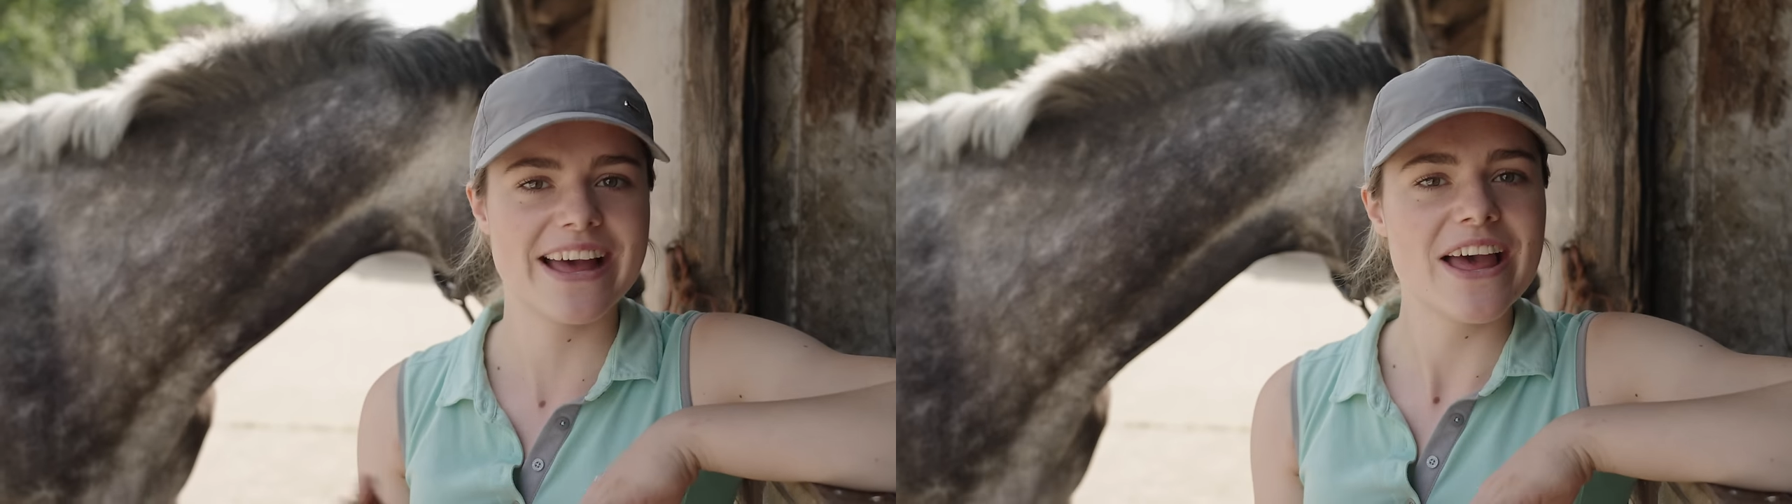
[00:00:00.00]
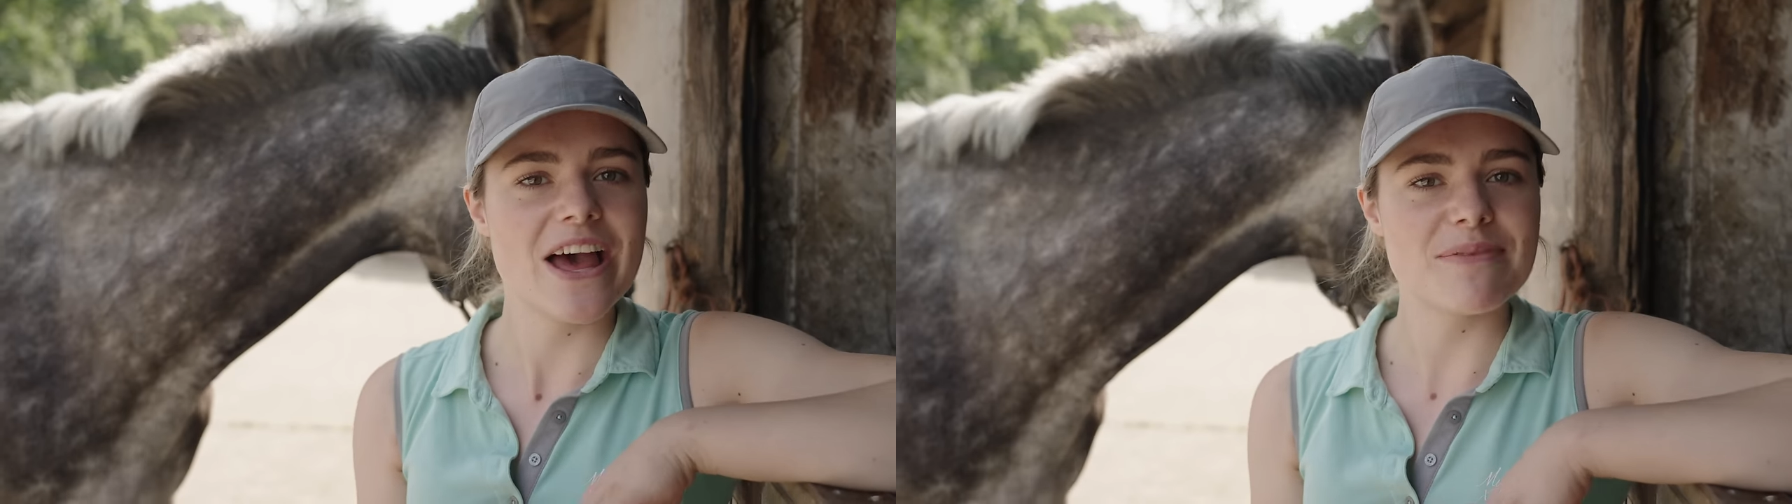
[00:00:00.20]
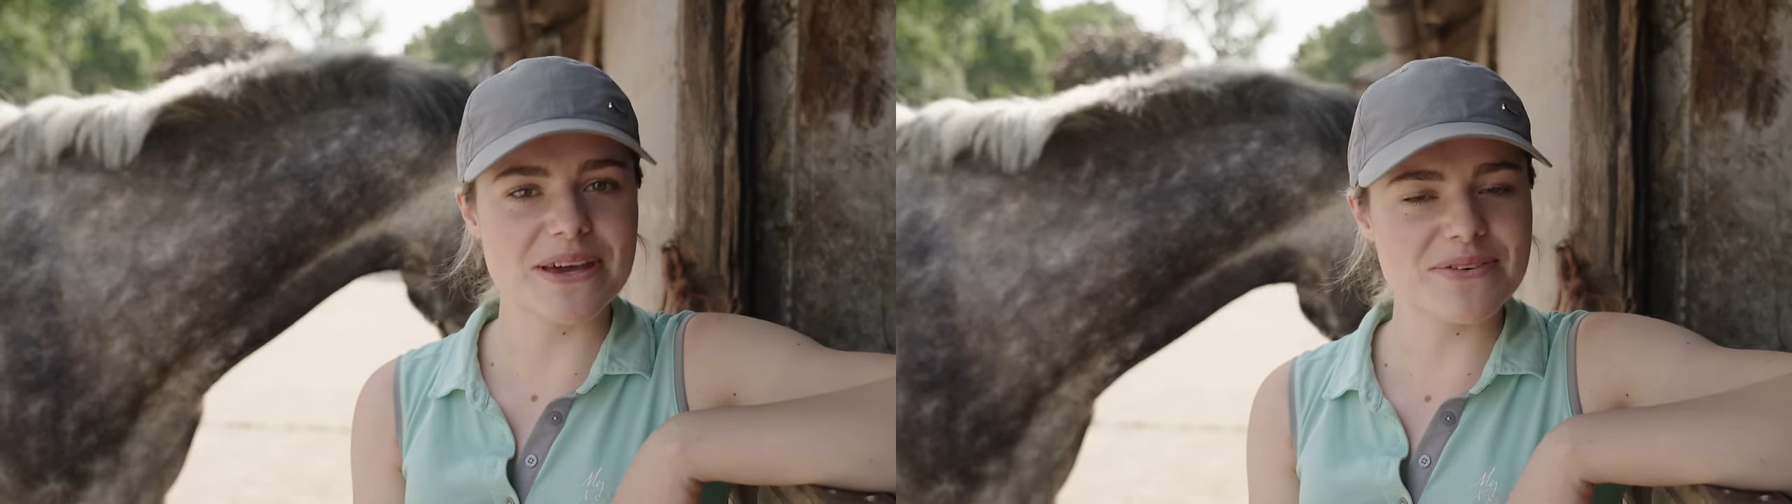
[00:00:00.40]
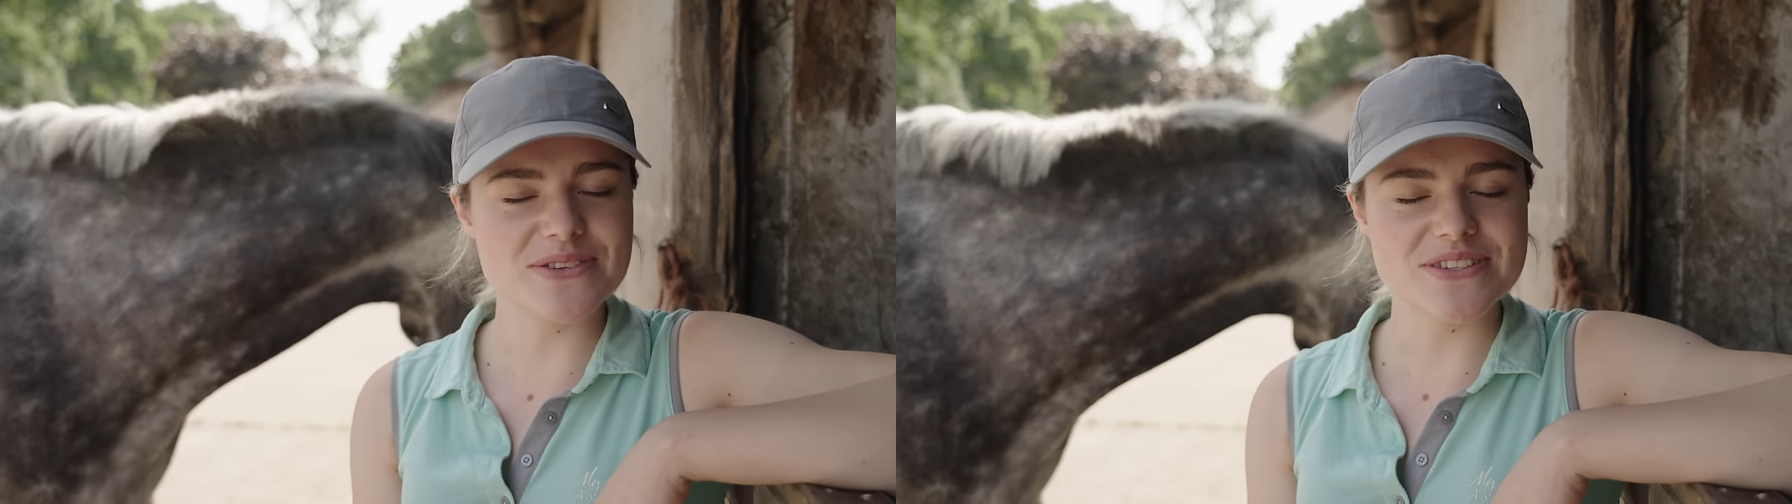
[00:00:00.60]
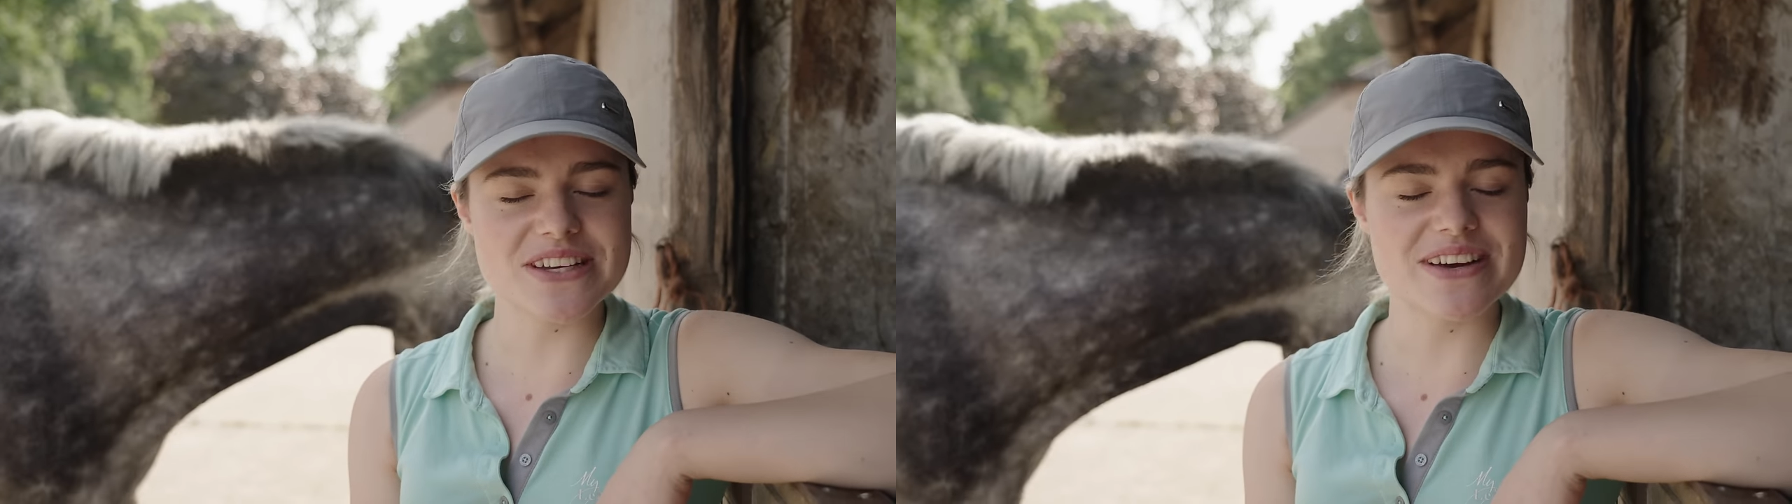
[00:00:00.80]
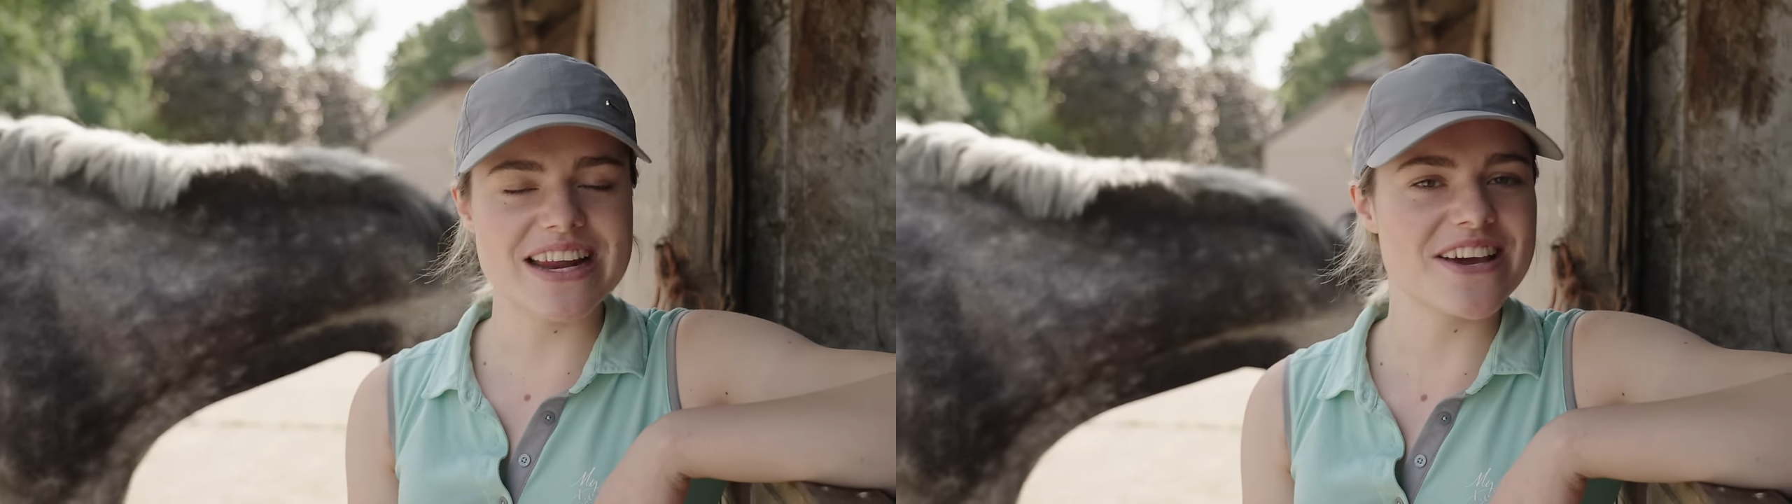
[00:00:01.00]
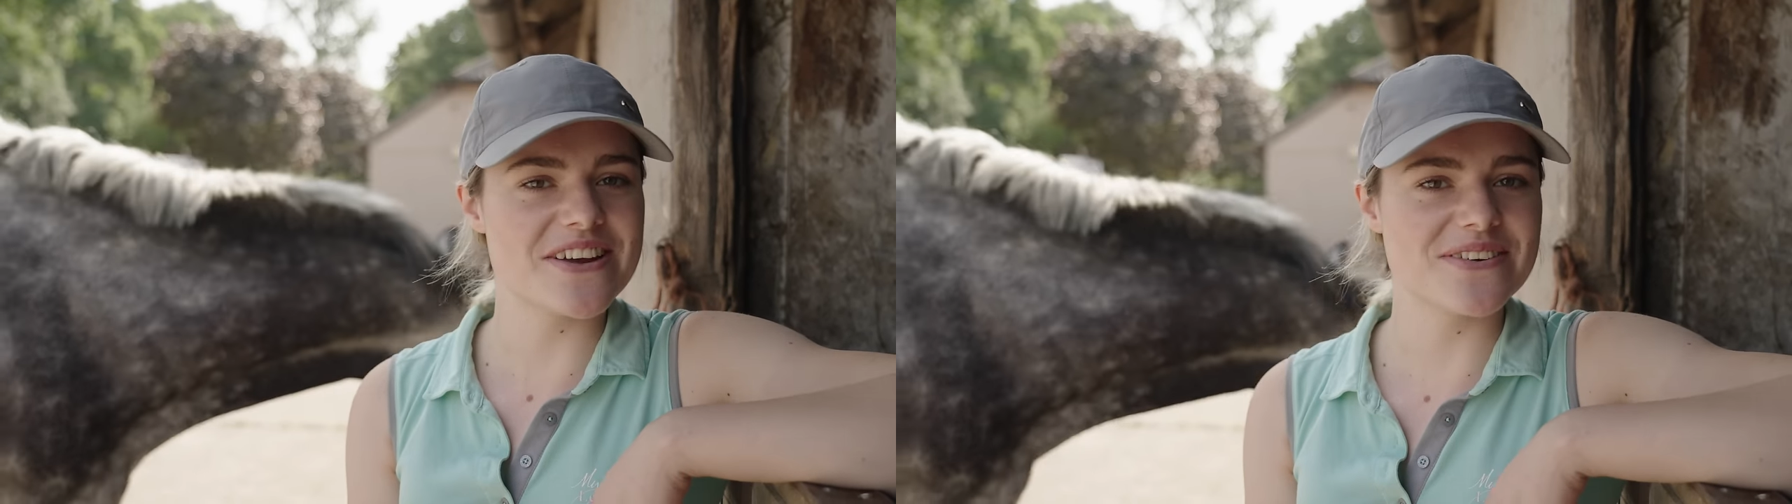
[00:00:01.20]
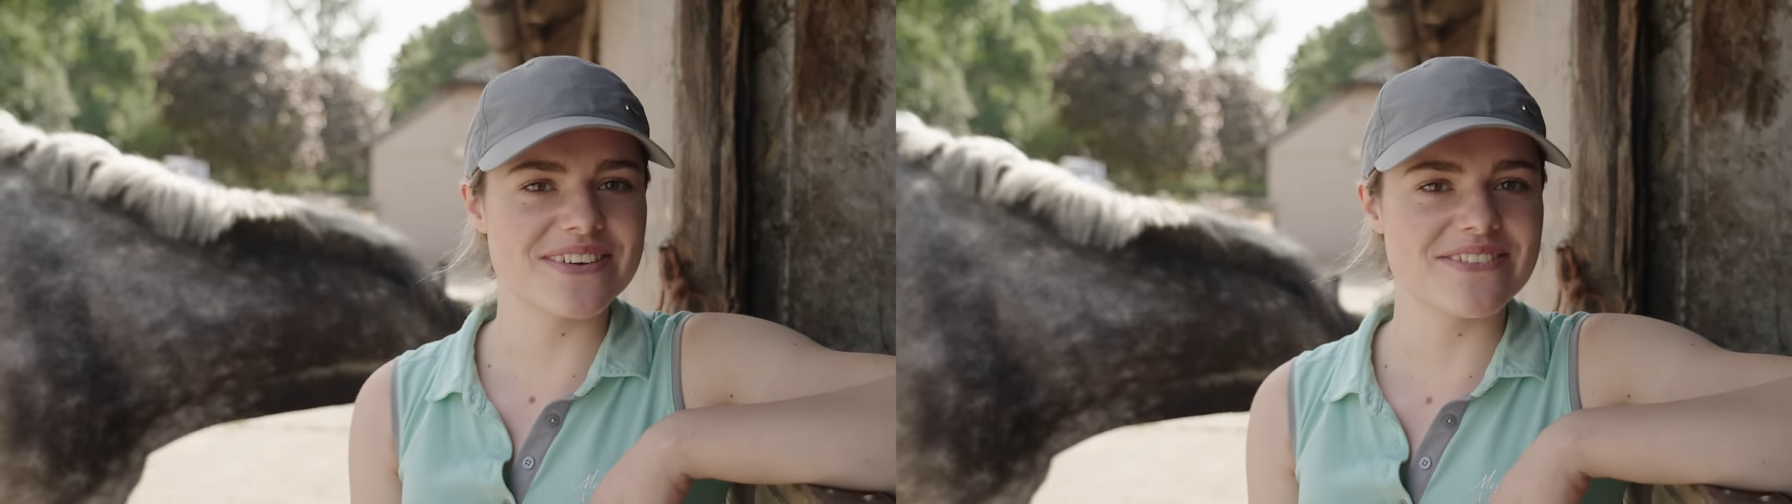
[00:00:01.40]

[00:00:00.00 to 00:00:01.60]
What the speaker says: But he was also really good when we